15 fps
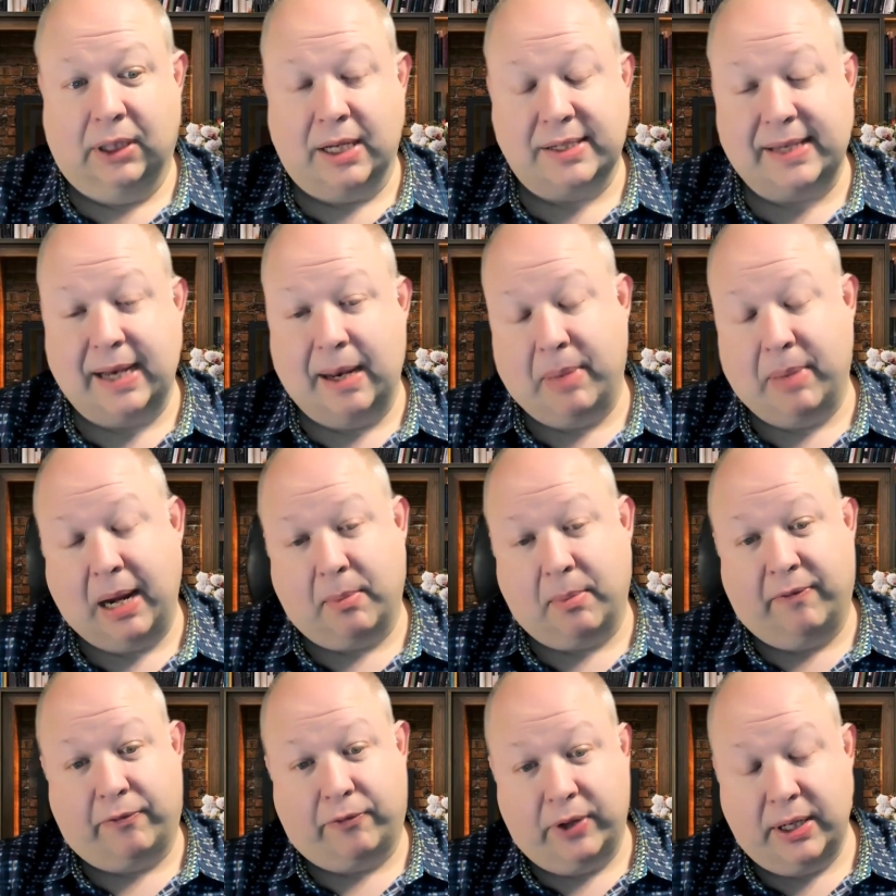Sam
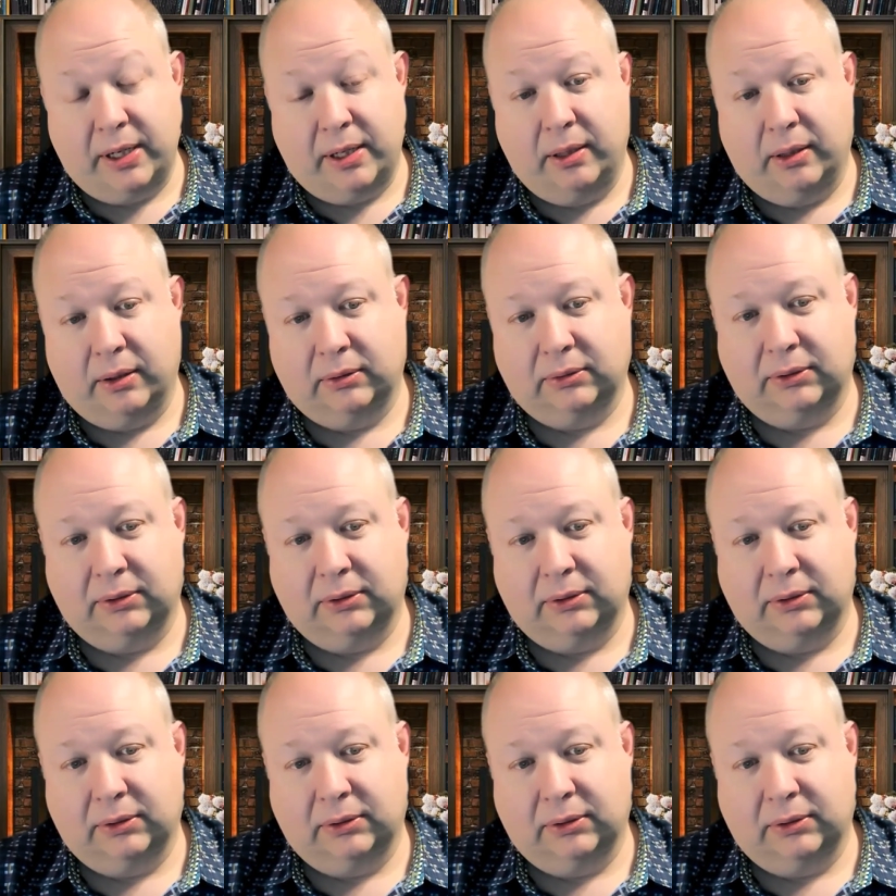Bankman-Fried,